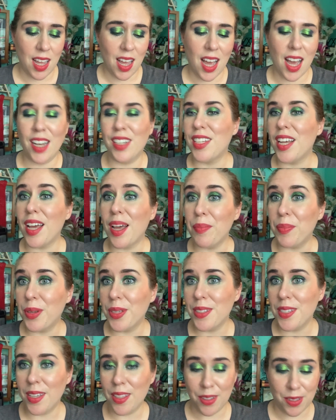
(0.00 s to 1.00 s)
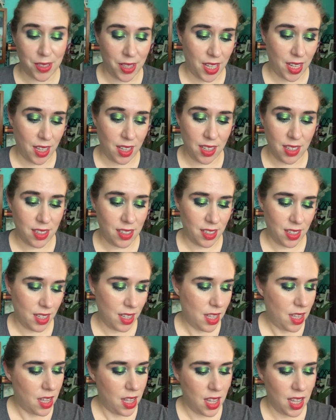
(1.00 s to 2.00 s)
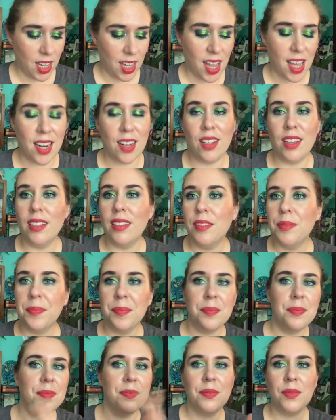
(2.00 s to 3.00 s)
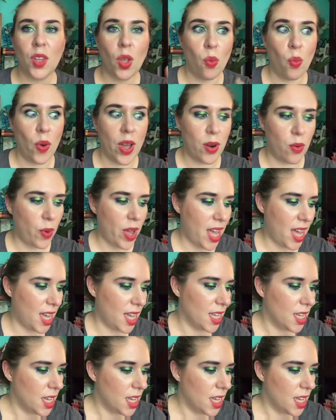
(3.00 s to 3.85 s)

on top because the other thing kind of went away.